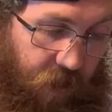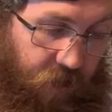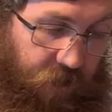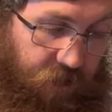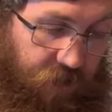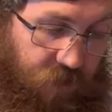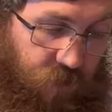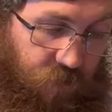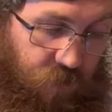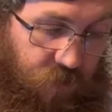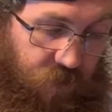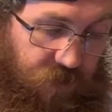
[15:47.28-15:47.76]

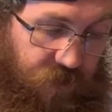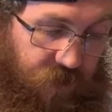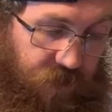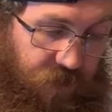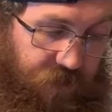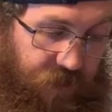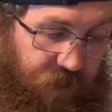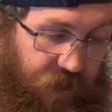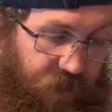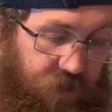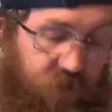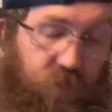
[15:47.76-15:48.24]
This was the
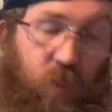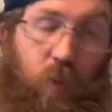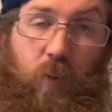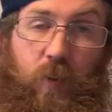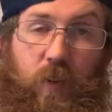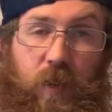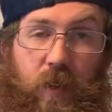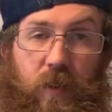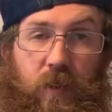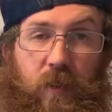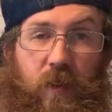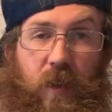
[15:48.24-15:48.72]

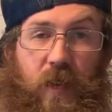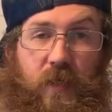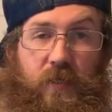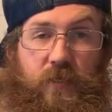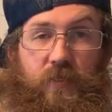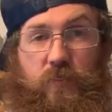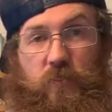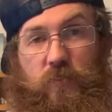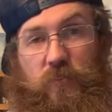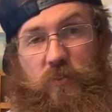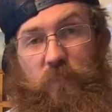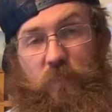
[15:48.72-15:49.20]
Daytona
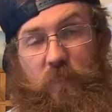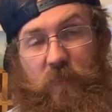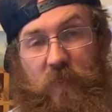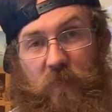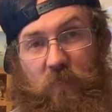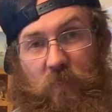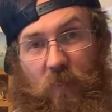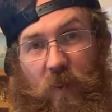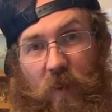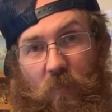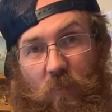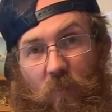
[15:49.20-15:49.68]
International
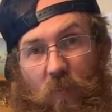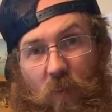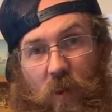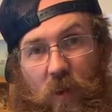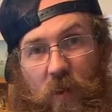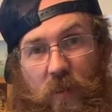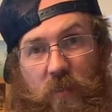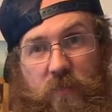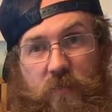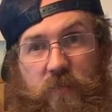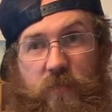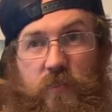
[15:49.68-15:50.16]
Speedway one.